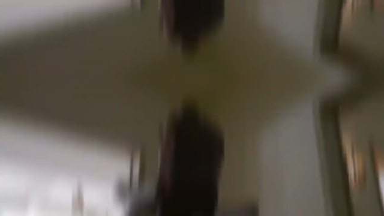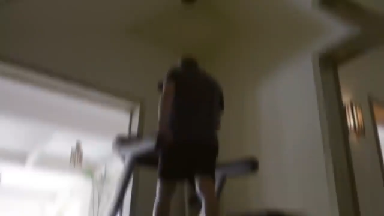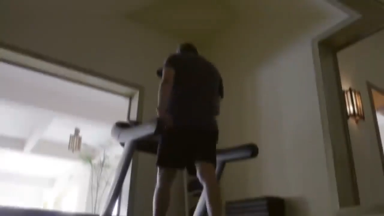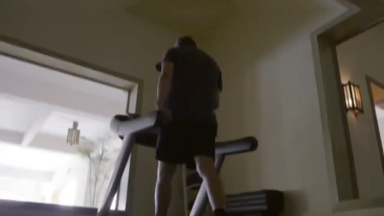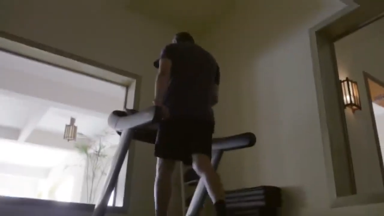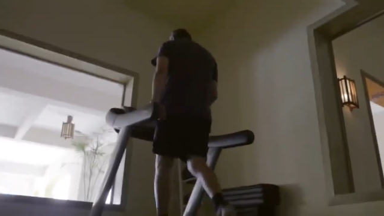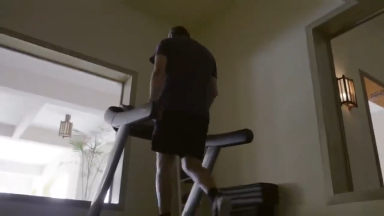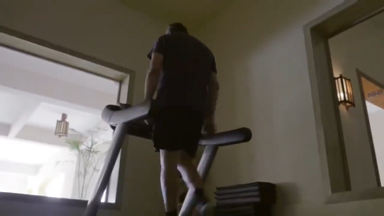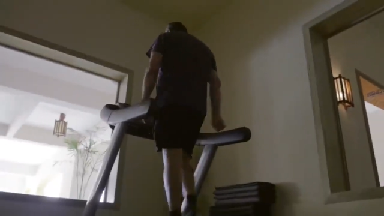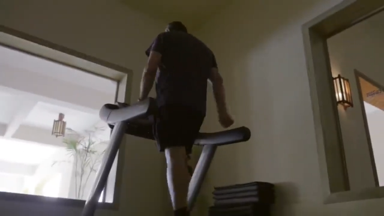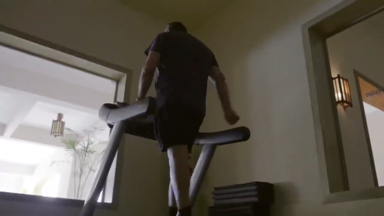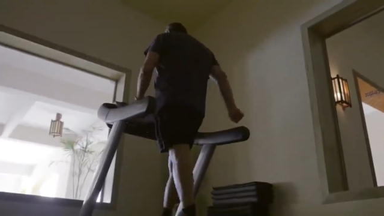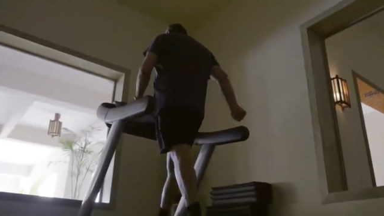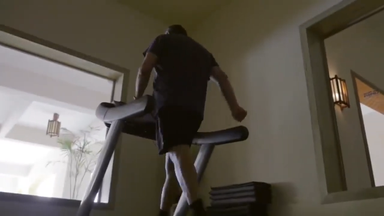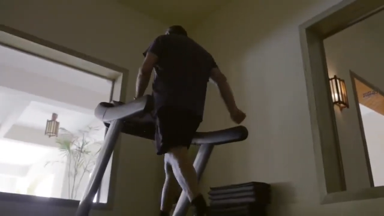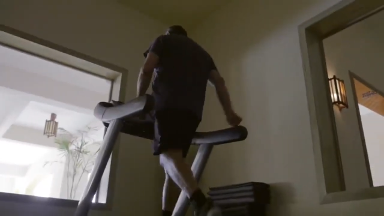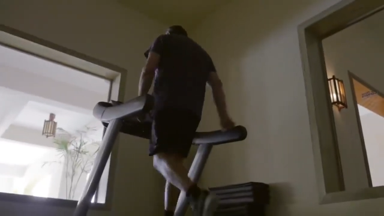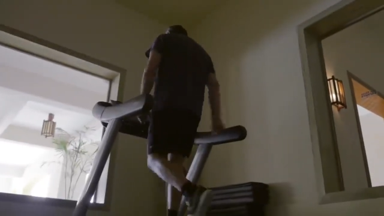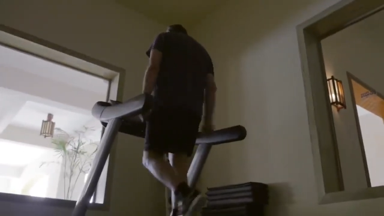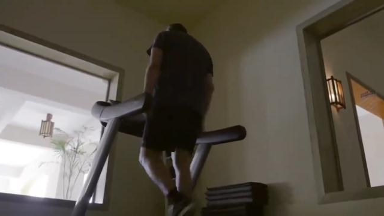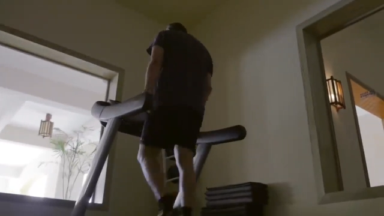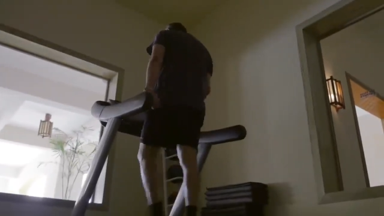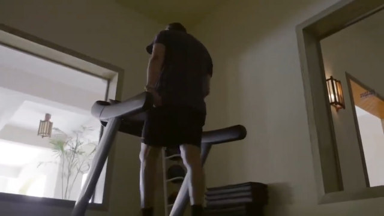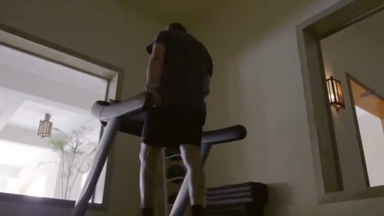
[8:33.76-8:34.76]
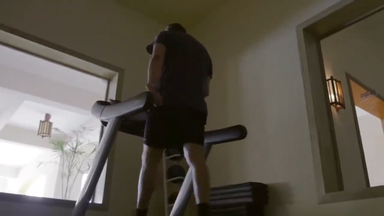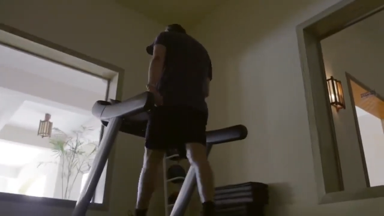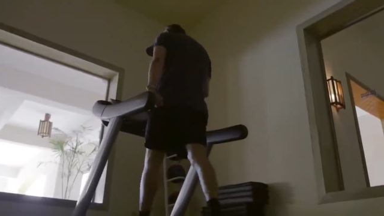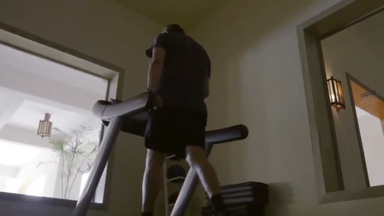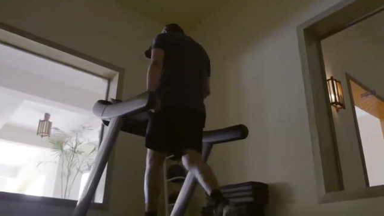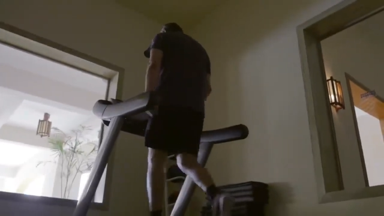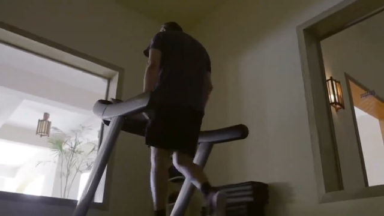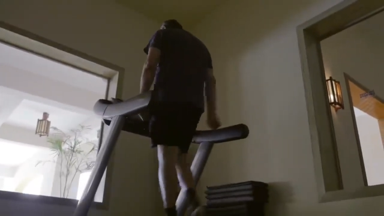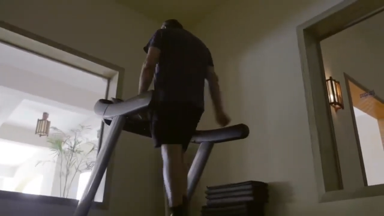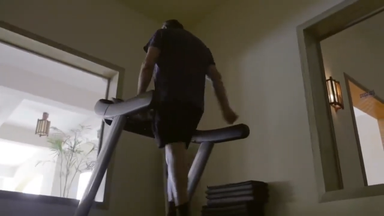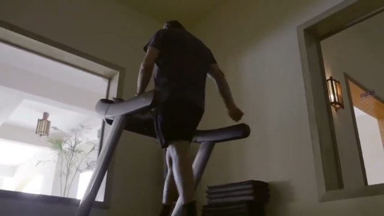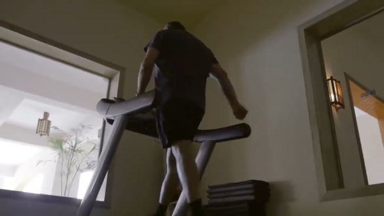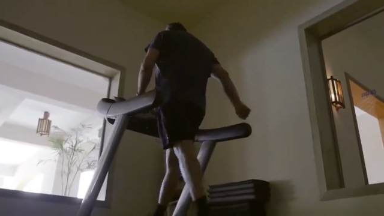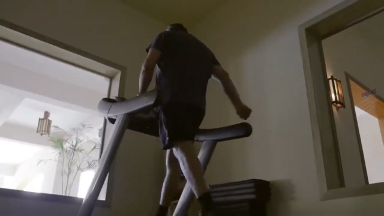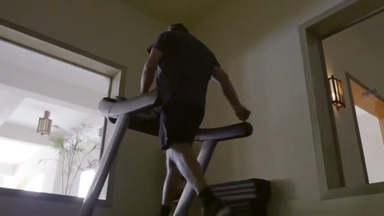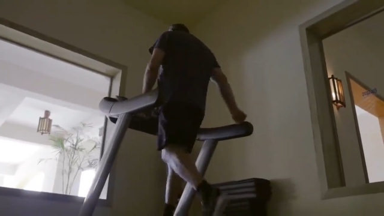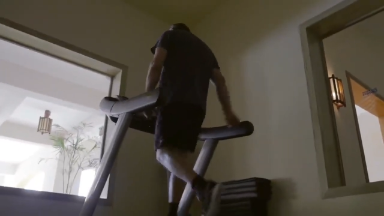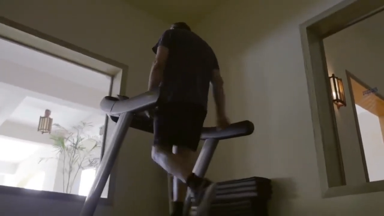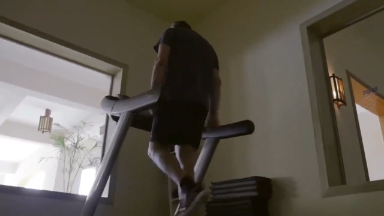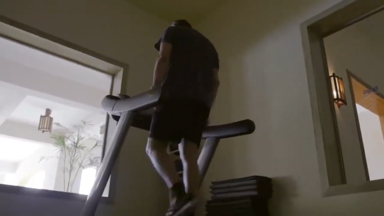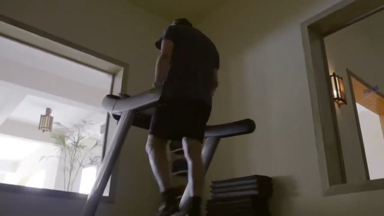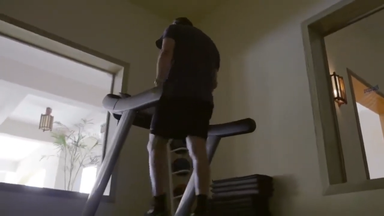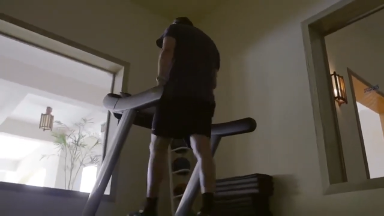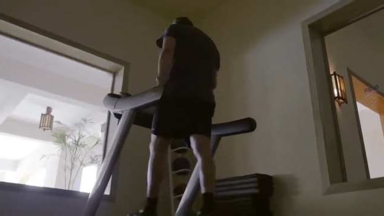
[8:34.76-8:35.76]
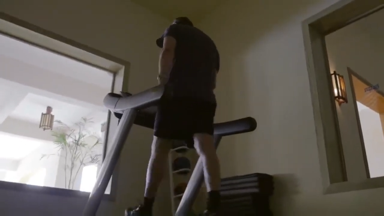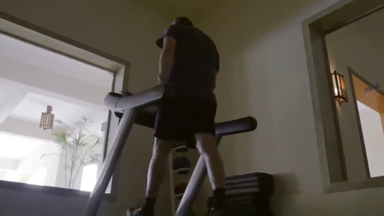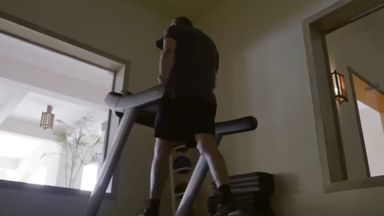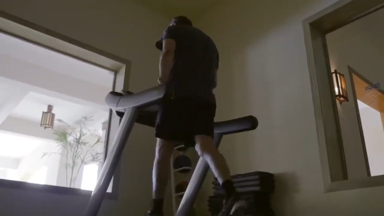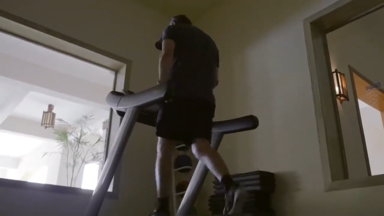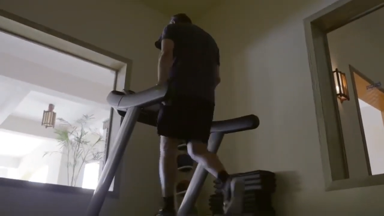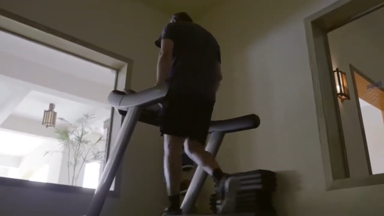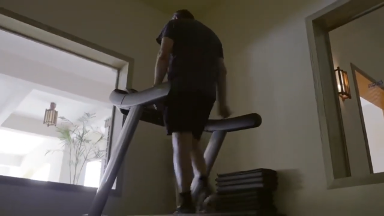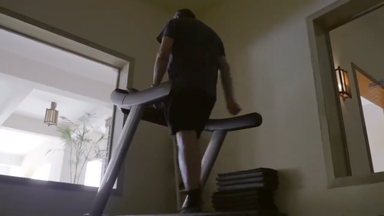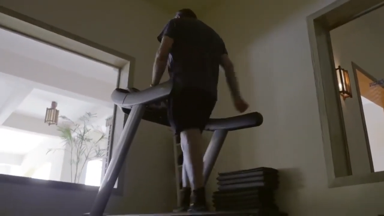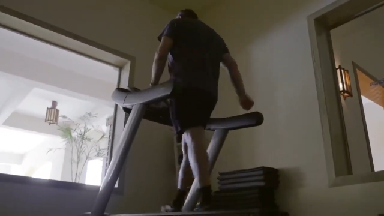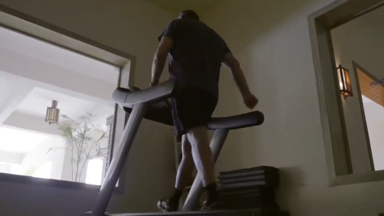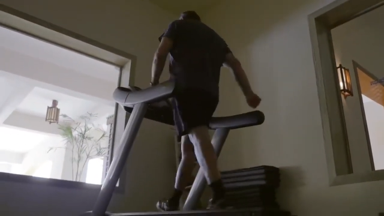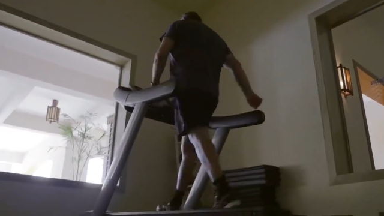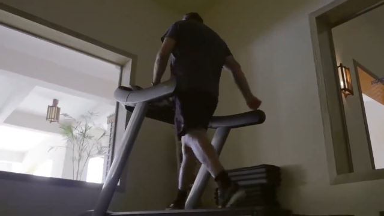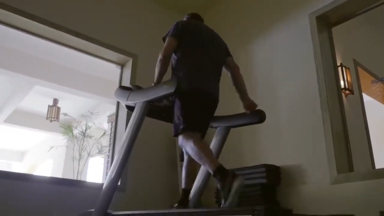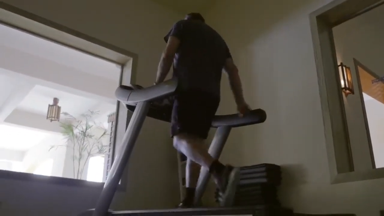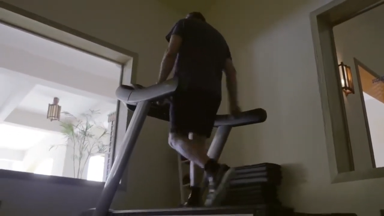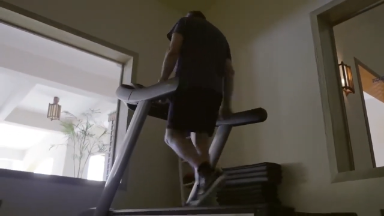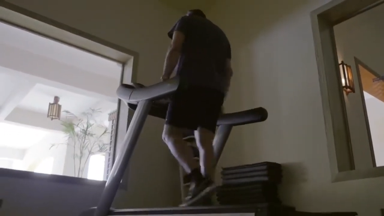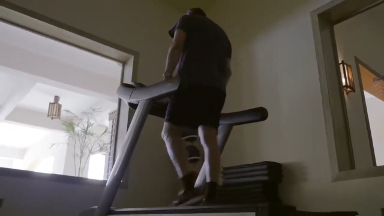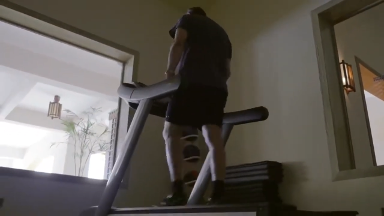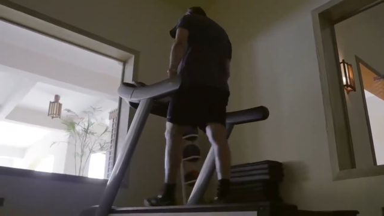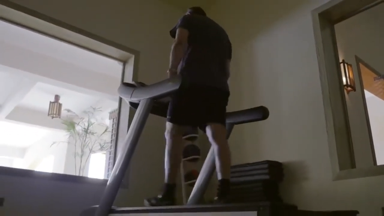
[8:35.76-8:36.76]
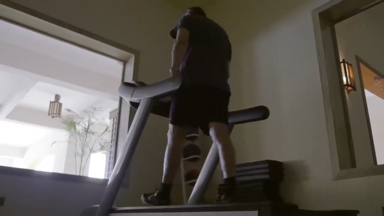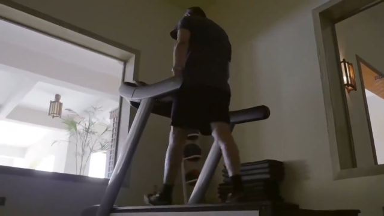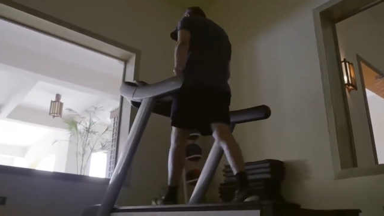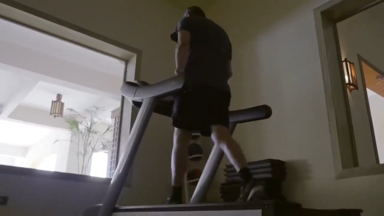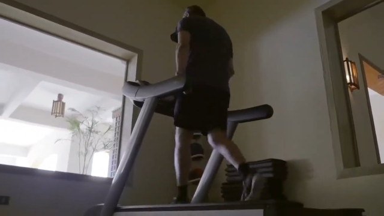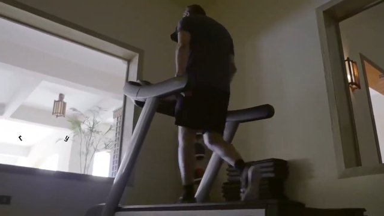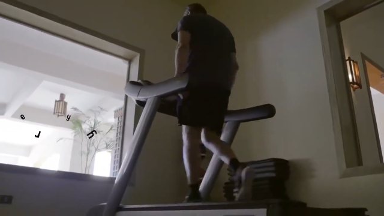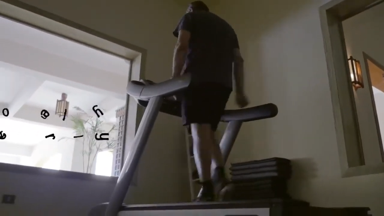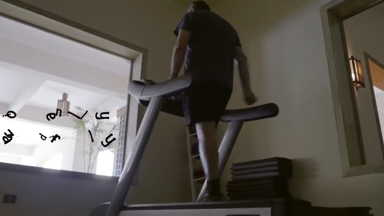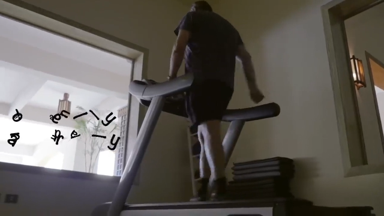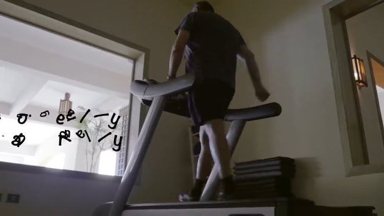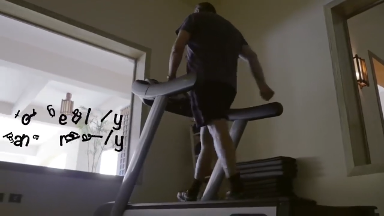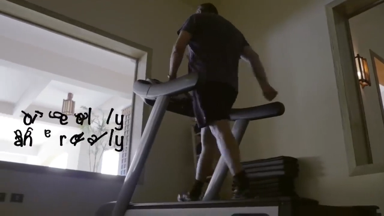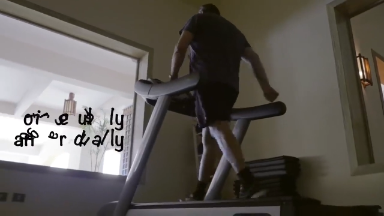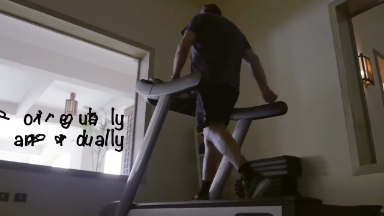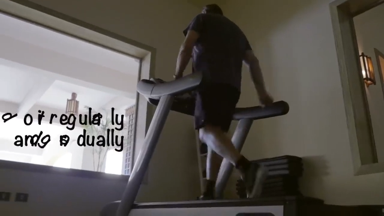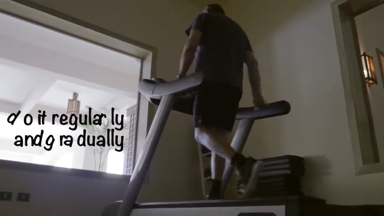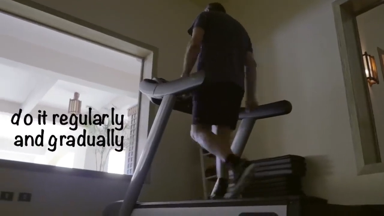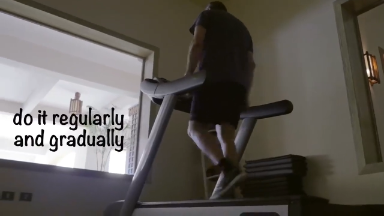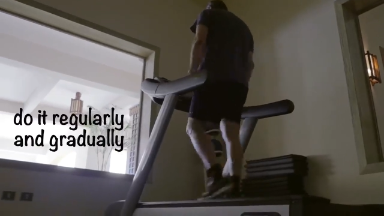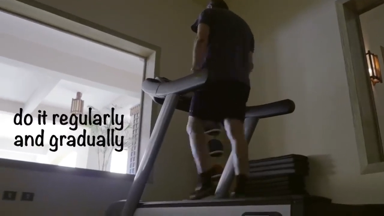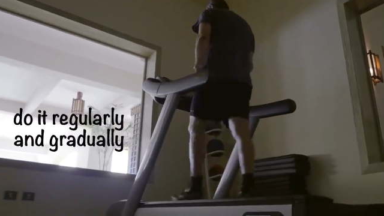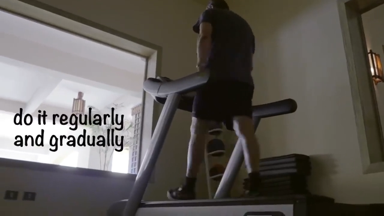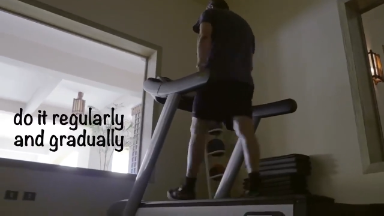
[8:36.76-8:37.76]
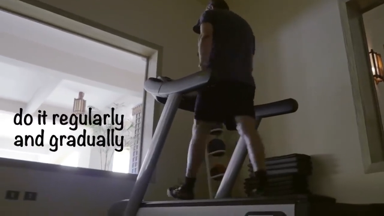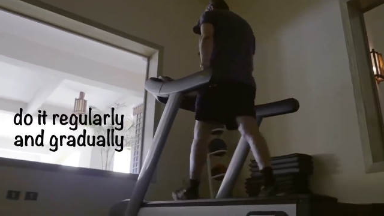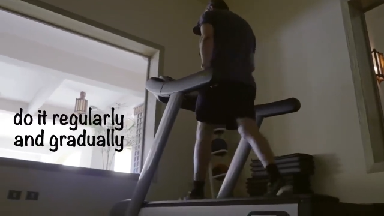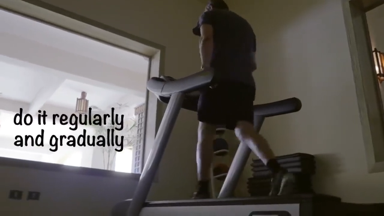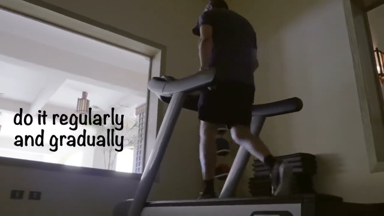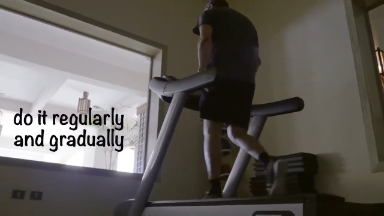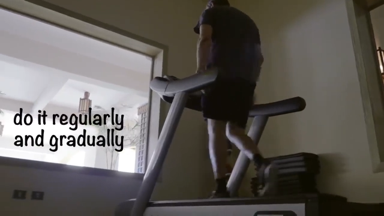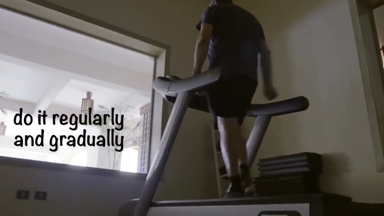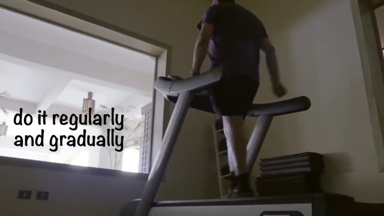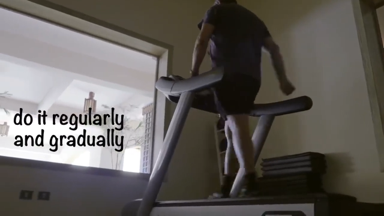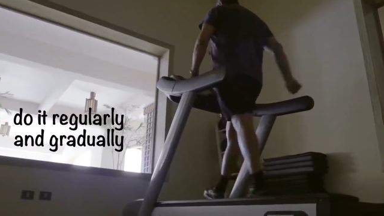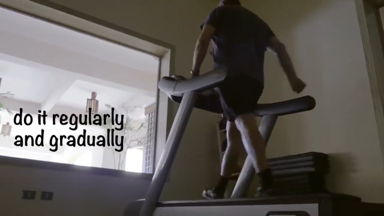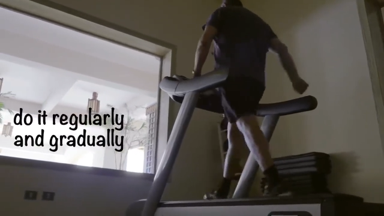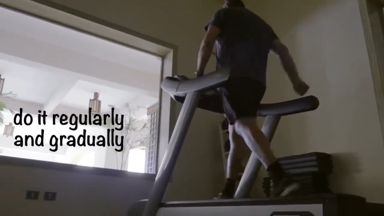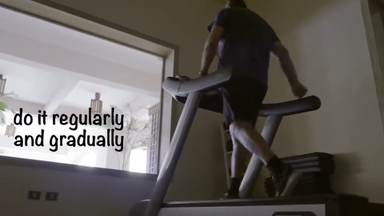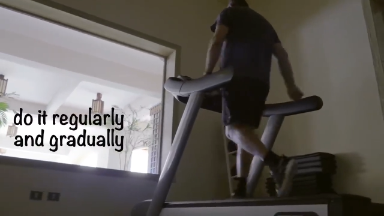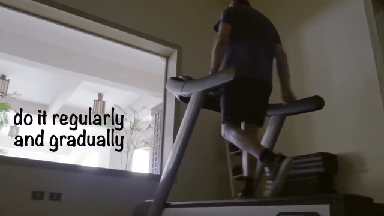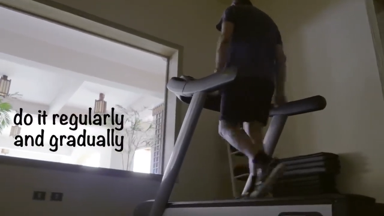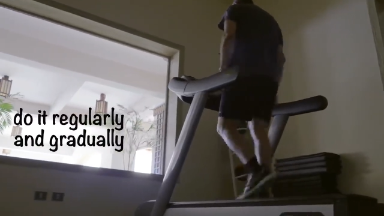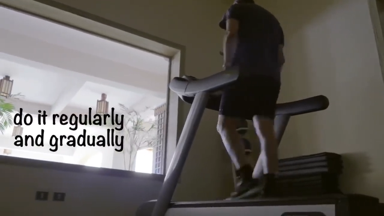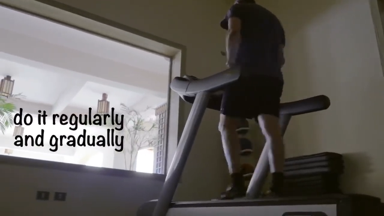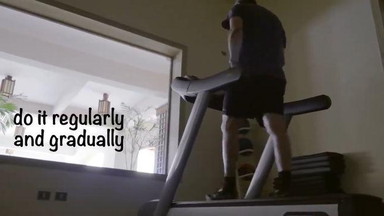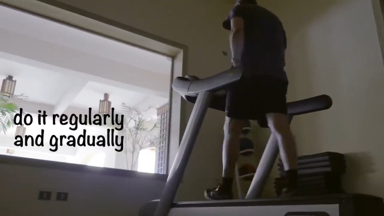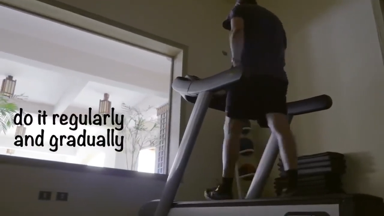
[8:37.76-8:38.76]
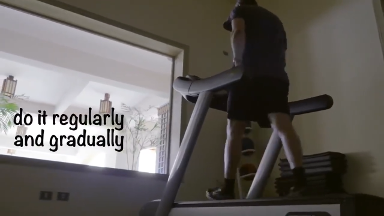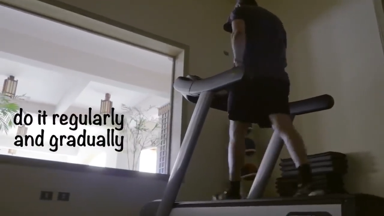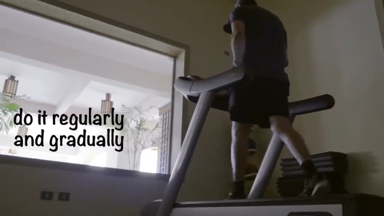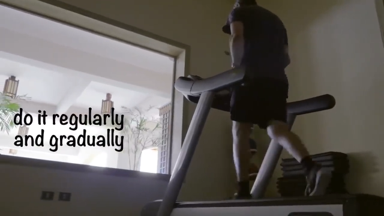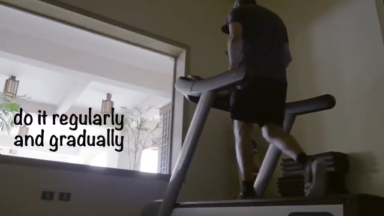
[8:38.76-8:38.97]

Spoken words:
[unreadable: no face in view]